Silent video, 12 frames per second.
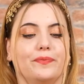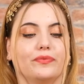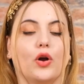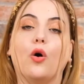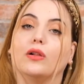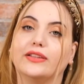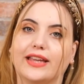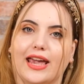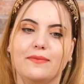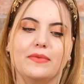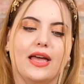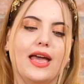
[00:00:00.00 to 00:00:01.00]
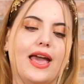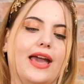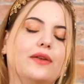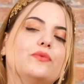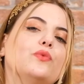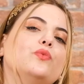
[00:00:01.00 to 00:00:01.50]
all the game,
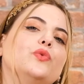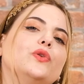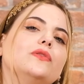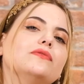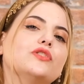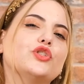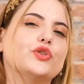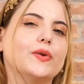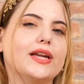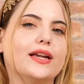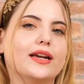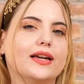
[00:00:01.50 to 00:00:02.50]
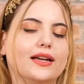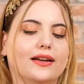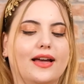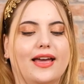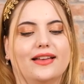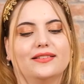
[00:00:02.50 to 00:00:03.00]
and will trick
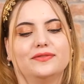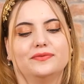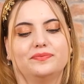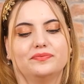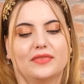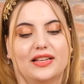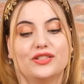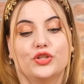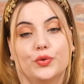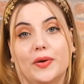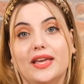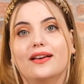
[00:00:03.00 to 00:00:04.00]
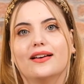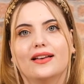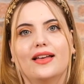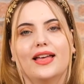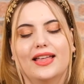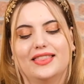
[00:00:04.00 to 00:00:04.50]
and tweak
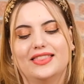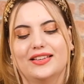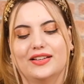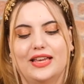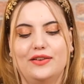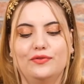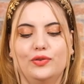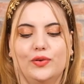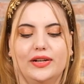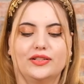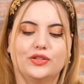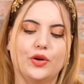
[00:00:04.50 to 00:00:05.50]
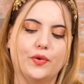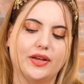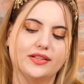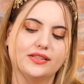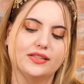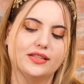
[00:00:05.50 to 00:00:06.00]
the influence
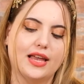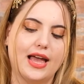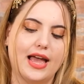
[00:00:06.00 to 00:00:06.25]
tokens